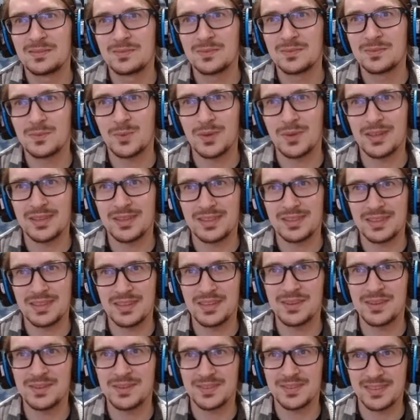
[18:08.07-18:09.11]
Wait, the
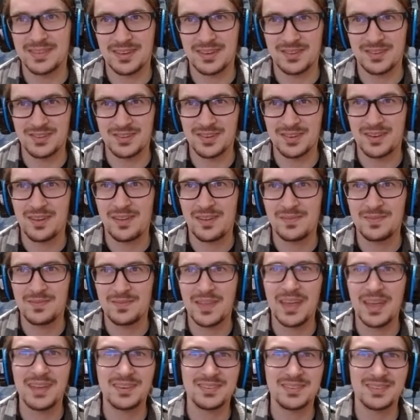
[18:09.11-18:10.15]
intersection.
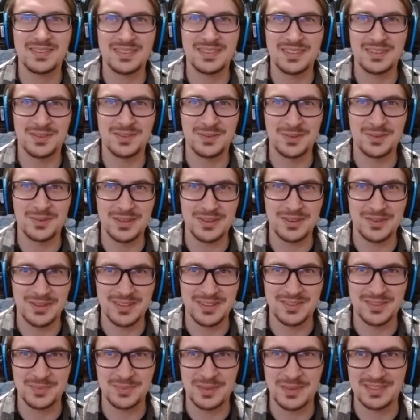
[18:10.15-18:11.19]
I just need to
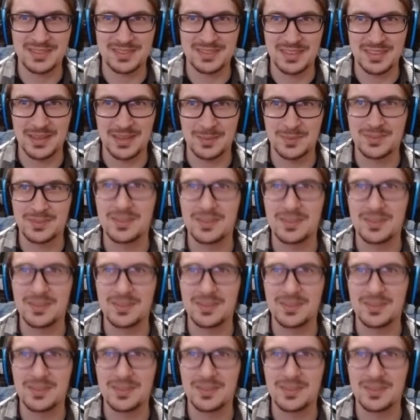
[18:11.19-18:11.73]
retrace my steps.